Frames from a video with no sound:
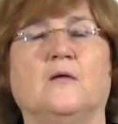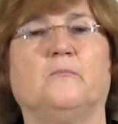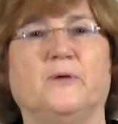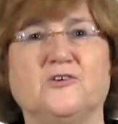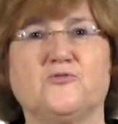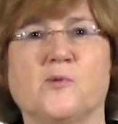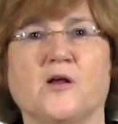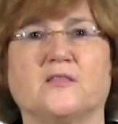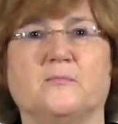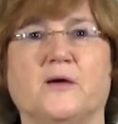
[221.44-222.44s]

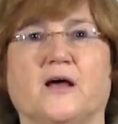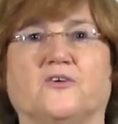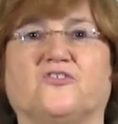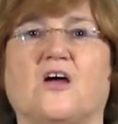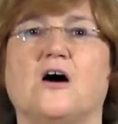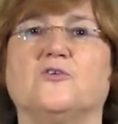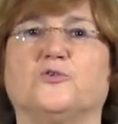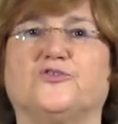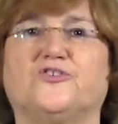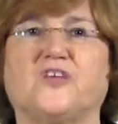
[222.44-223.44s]
Benchmark the best,
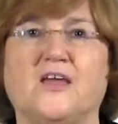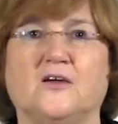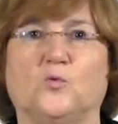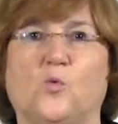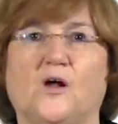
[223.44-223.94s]
understand